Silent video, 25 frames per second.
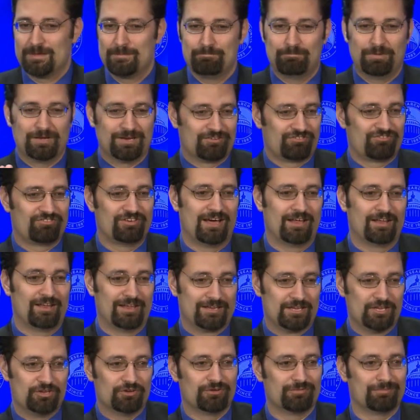but it's not
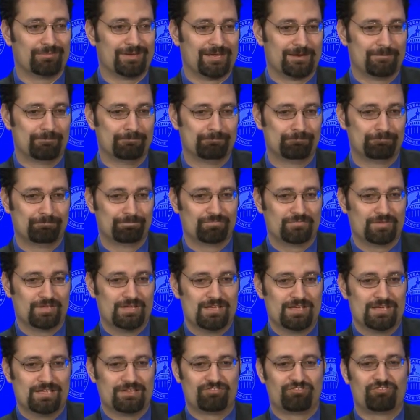like you and me.
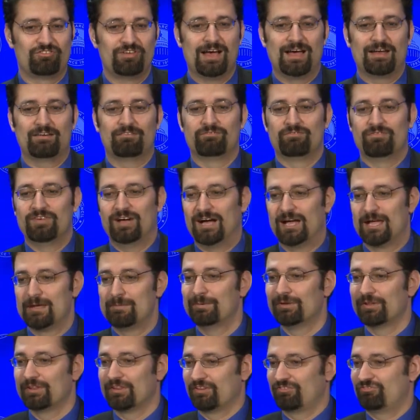It's not
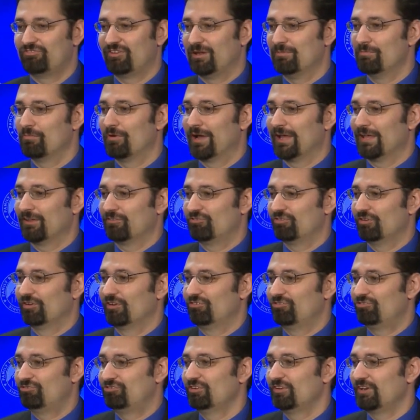valuable in the same way, so
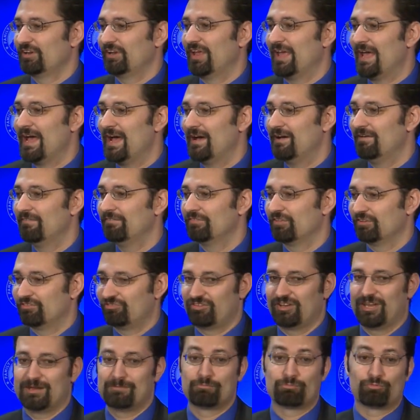it shouldn't have the
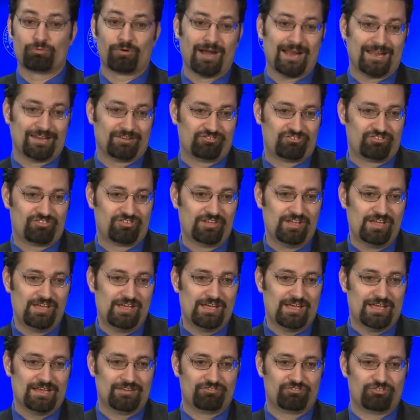same rights
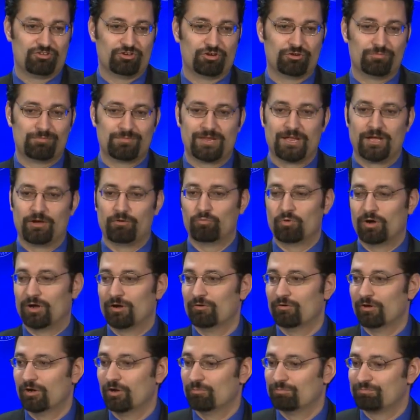as you and me.
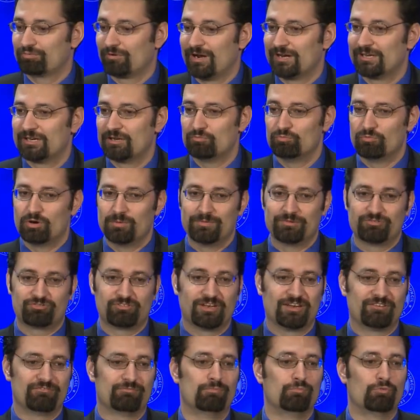A pregnant woman
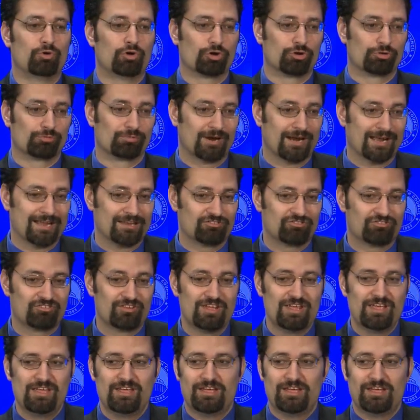should have more rights